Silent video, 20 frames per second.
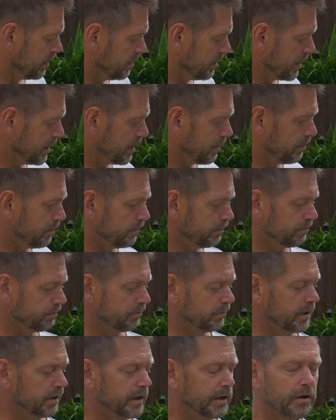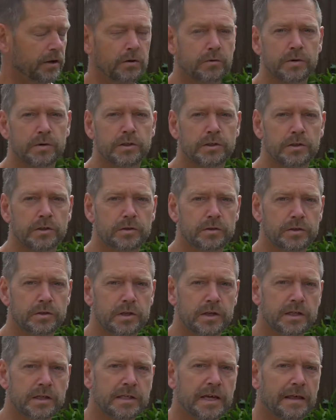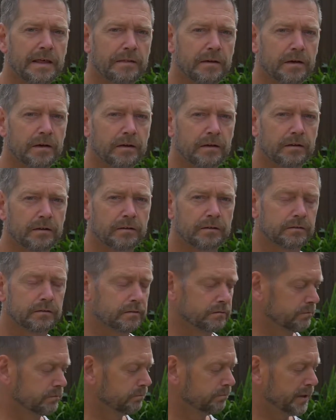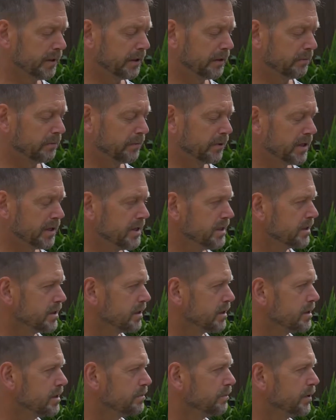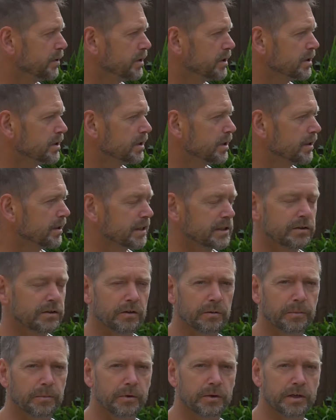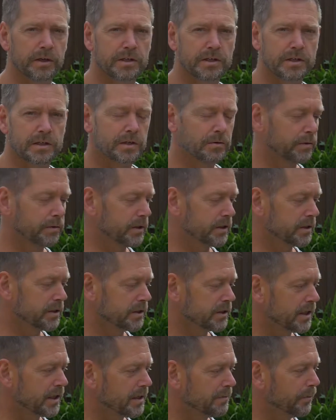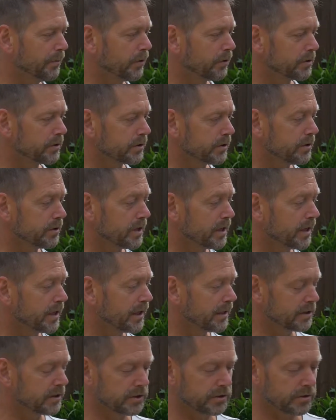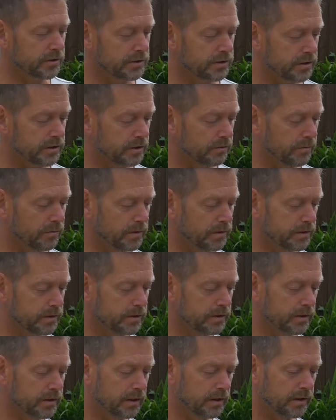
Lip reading: Now I always use a tether, belt and braces, but that's not the point, is it? You want it to stay put so that you can get the shots that you wanted.